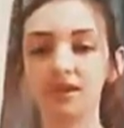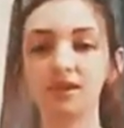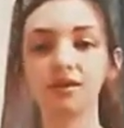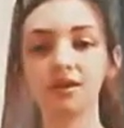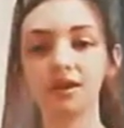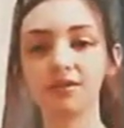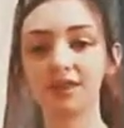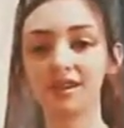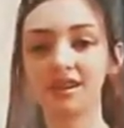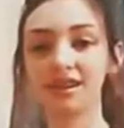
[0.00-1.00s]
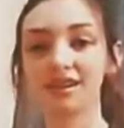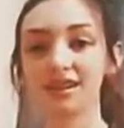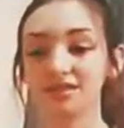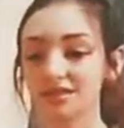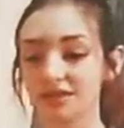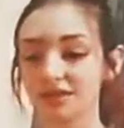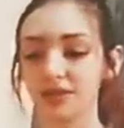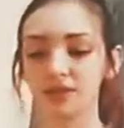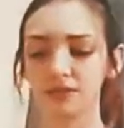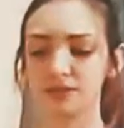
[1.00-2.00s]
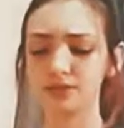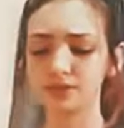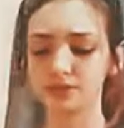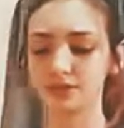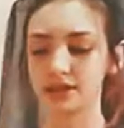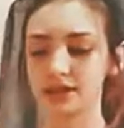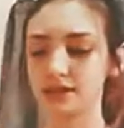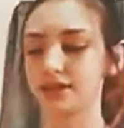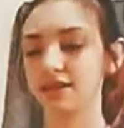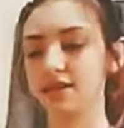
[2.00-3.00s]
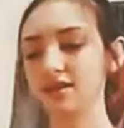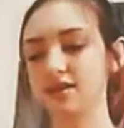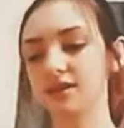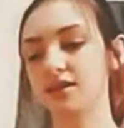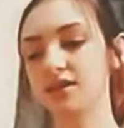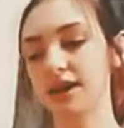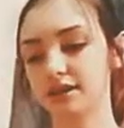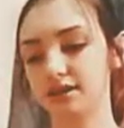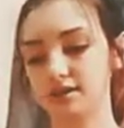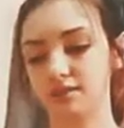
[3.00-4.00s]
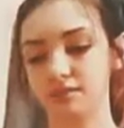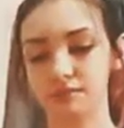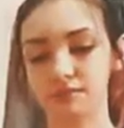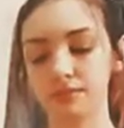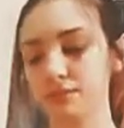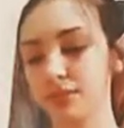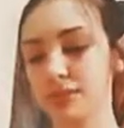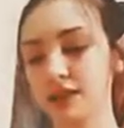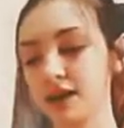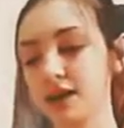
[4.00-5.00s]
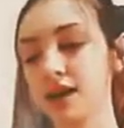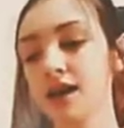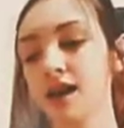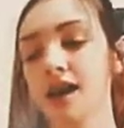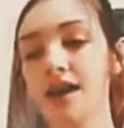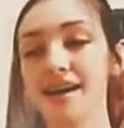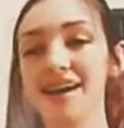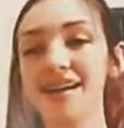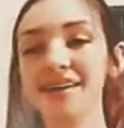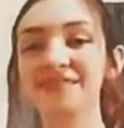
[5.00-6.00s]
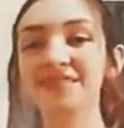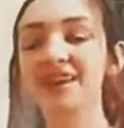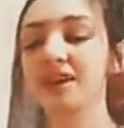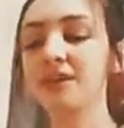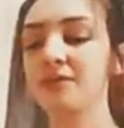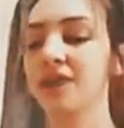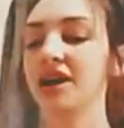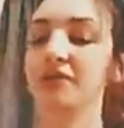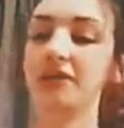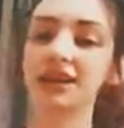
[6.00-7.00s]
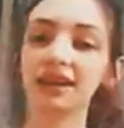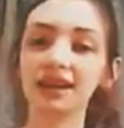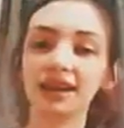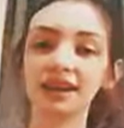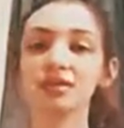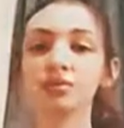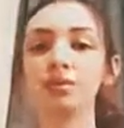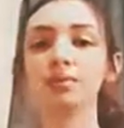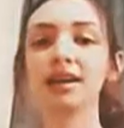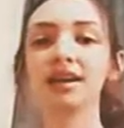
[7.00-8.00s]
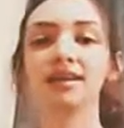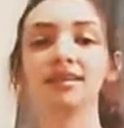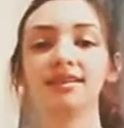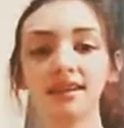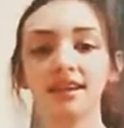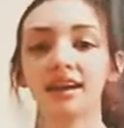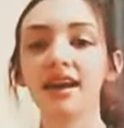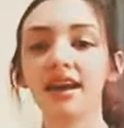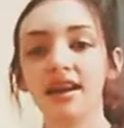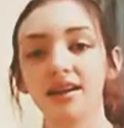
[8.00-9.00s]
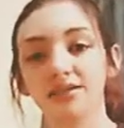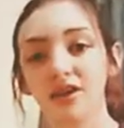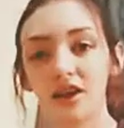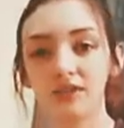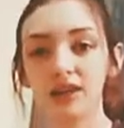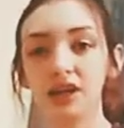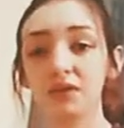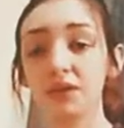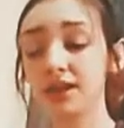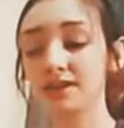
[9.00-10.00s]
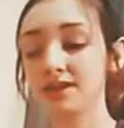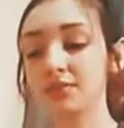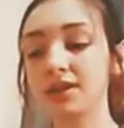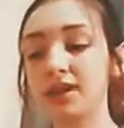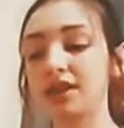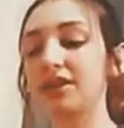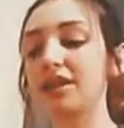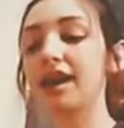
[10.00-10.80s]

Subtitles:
whatever this is. I don't even know what this is. It's just a glass thing. What we did is we made tea and coffee and we mixed them together,